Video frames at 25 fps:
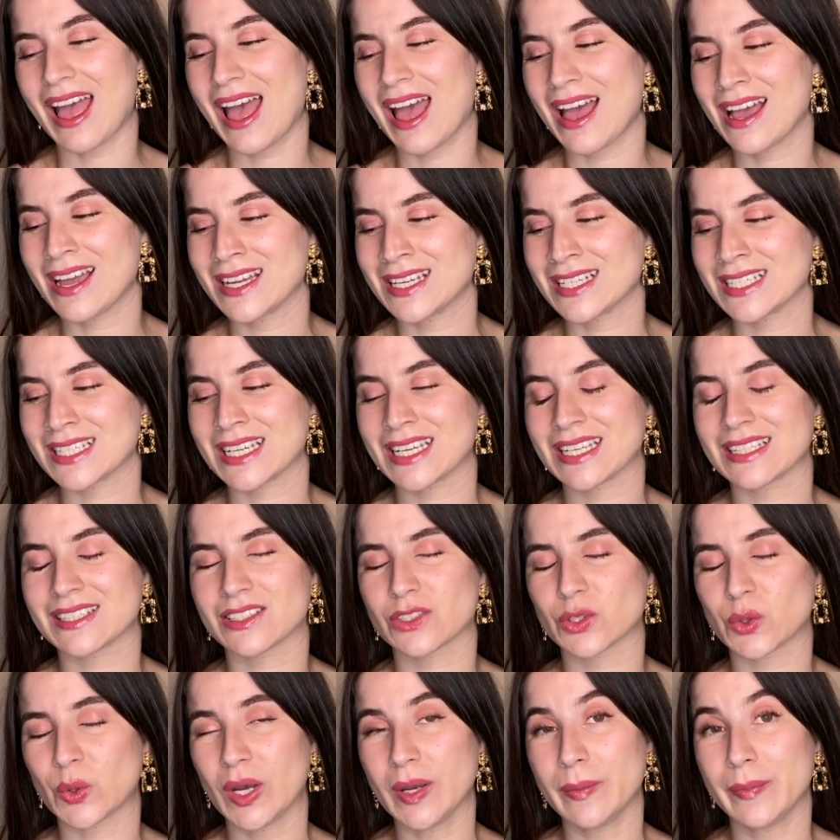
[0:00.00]
And it's
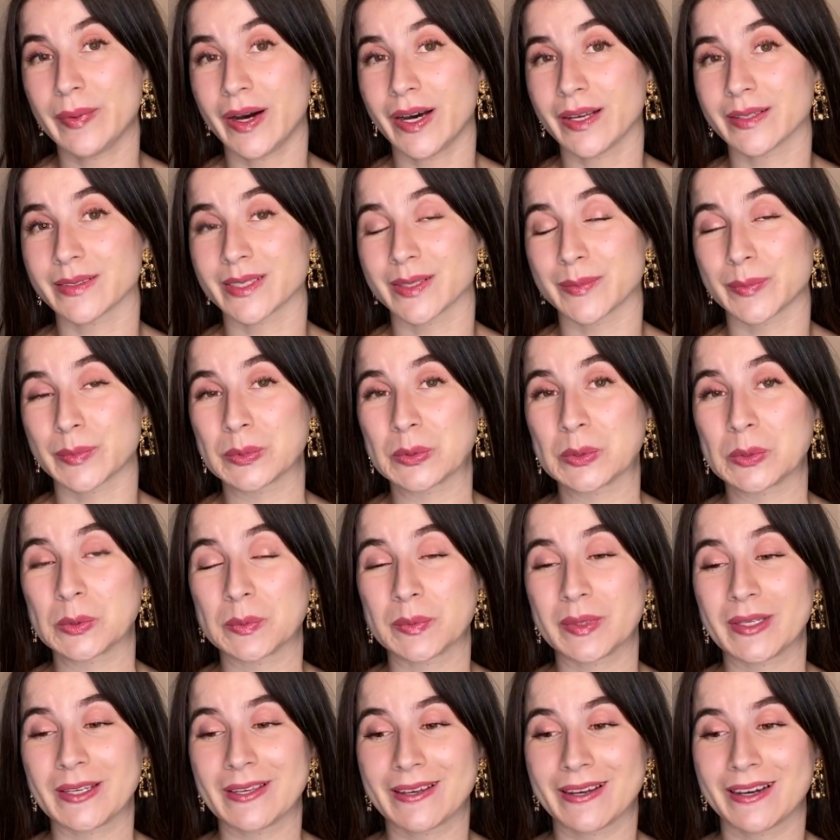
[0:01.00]
quite possible
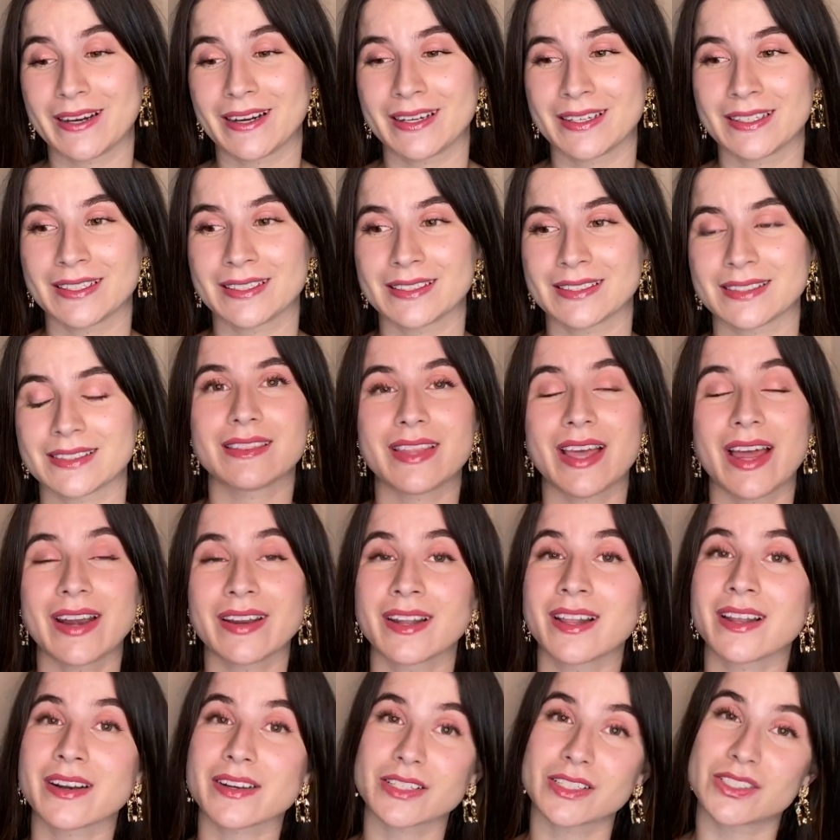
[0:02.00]
because
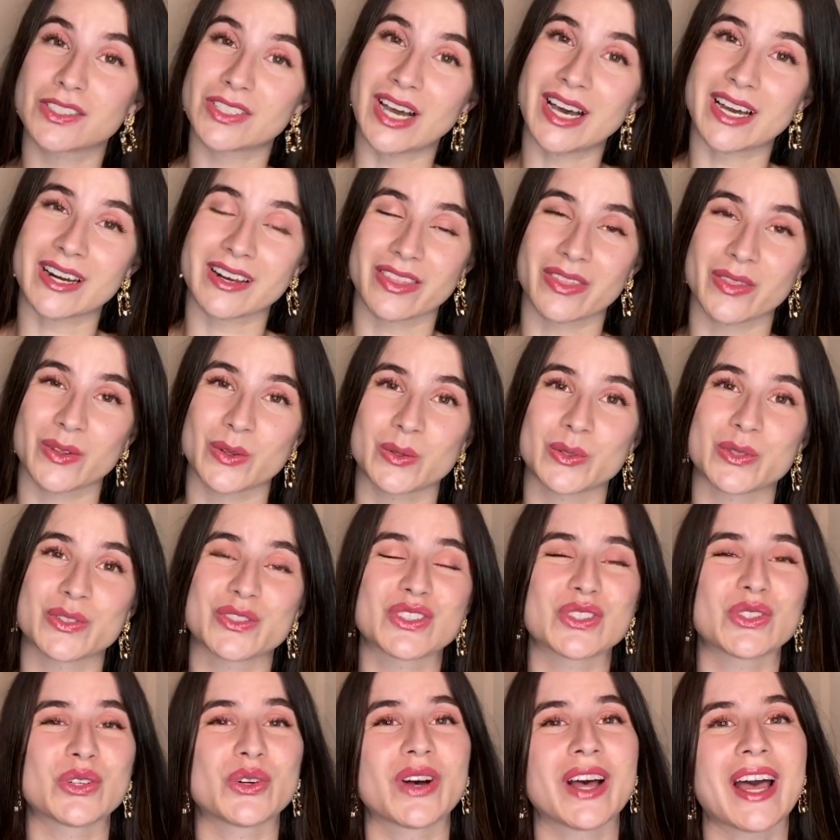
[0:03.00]
Daniel Ricciardo
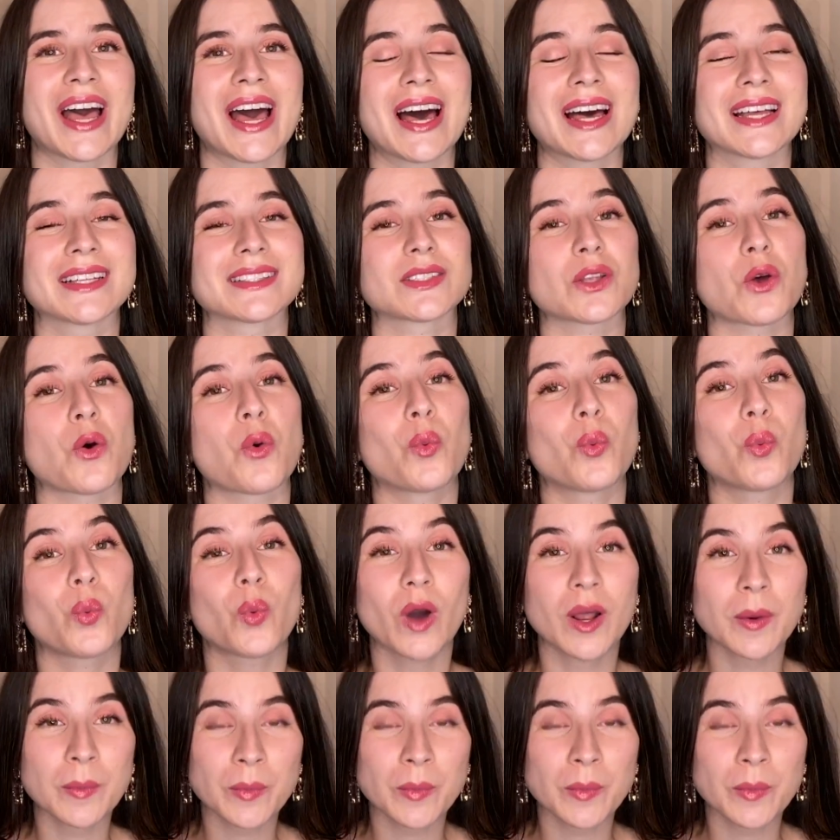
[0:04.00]
still has 1